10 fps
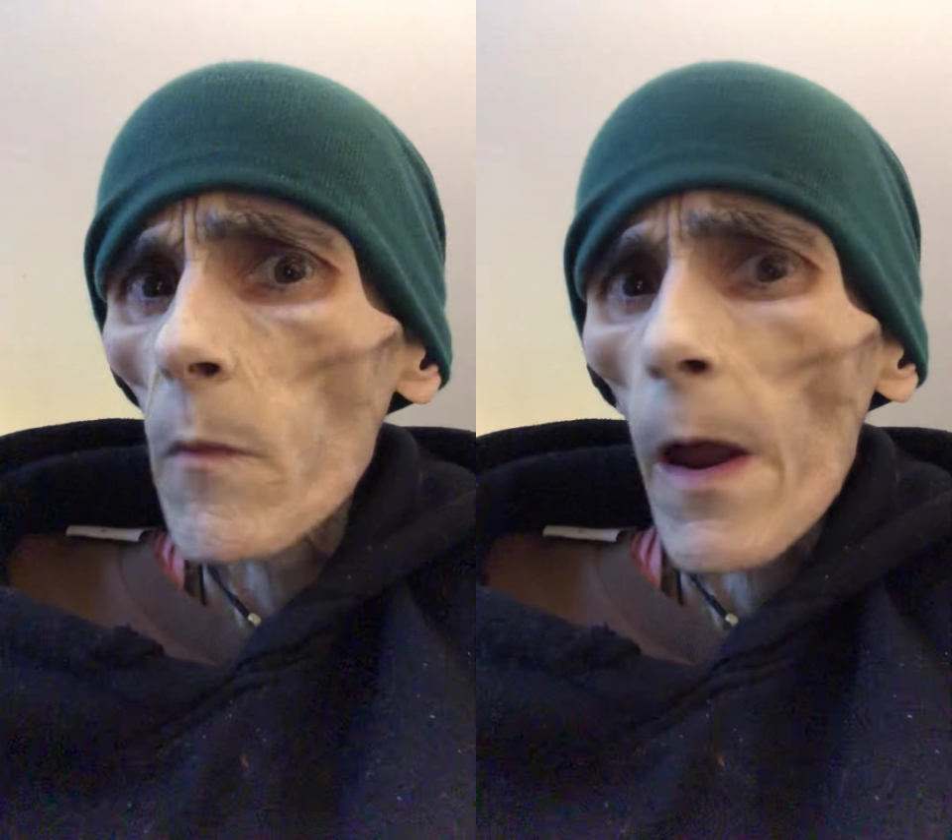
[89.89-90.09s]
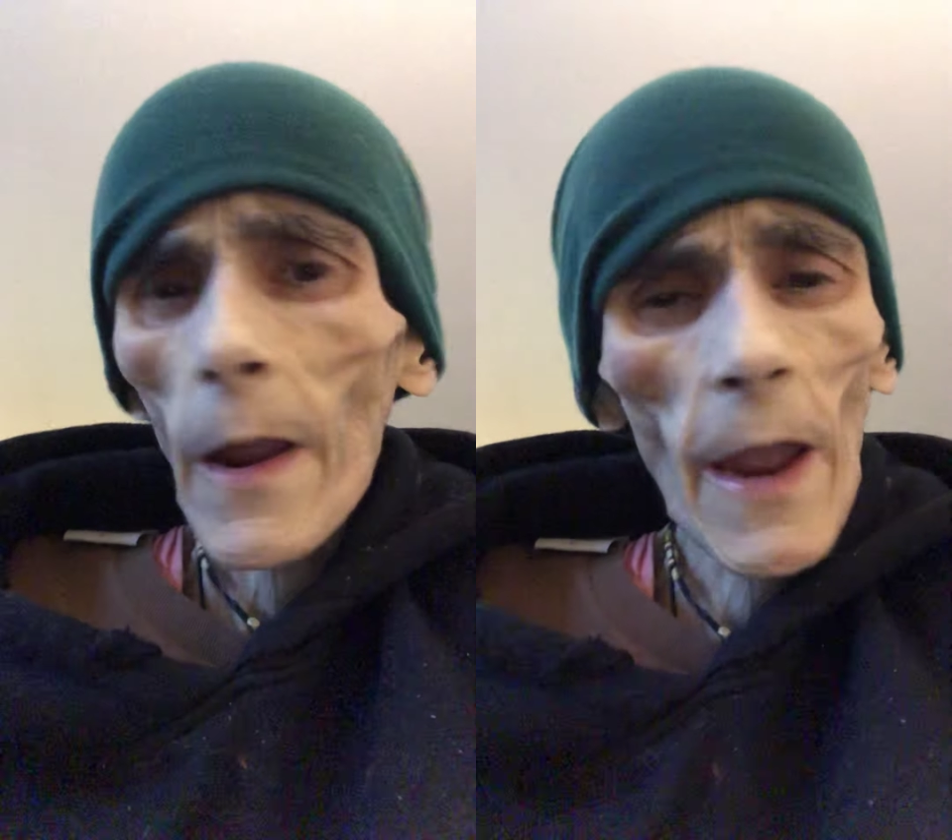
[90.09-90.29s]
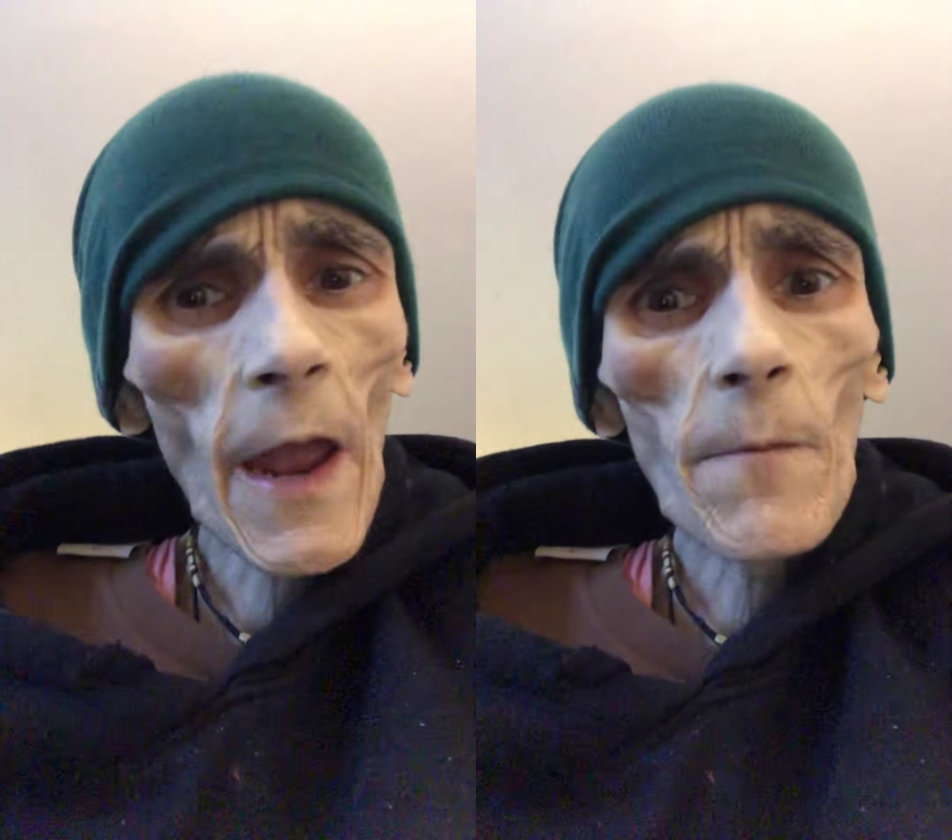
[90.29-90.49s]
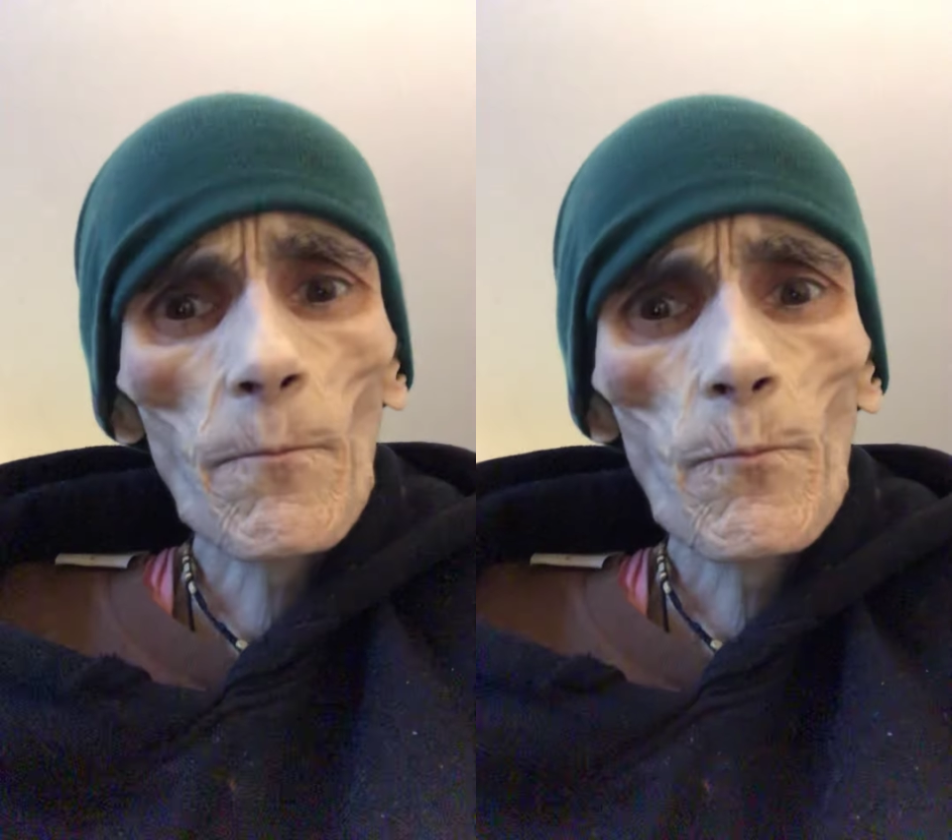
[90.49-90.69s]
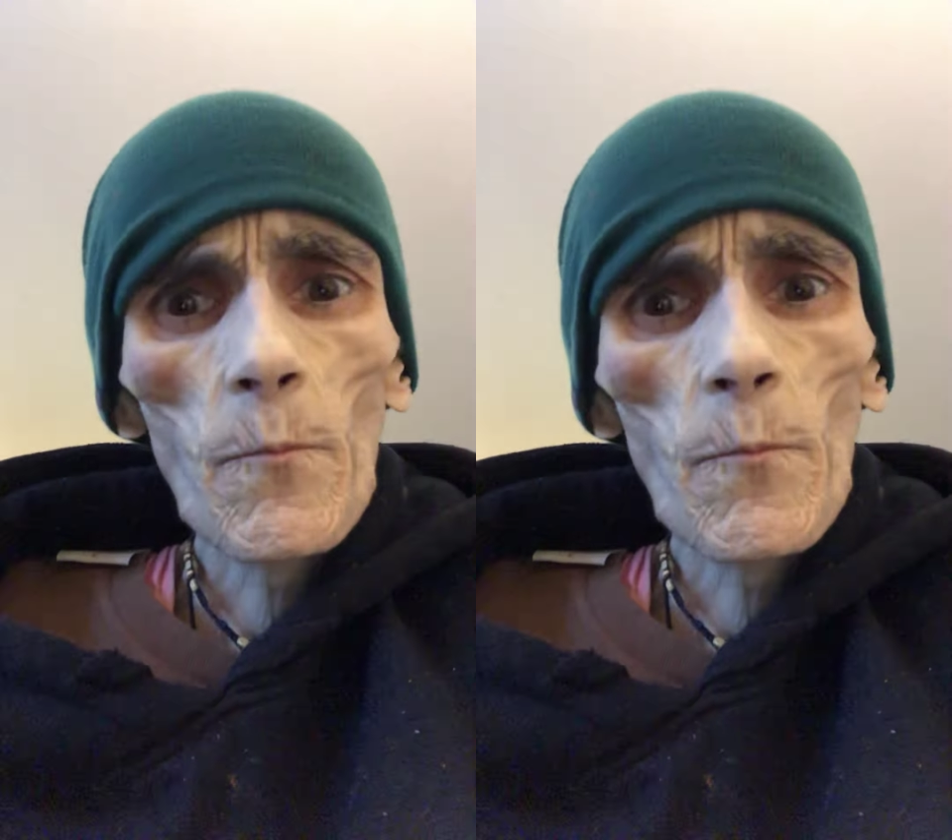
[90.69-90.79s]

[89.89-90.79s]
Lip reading: again,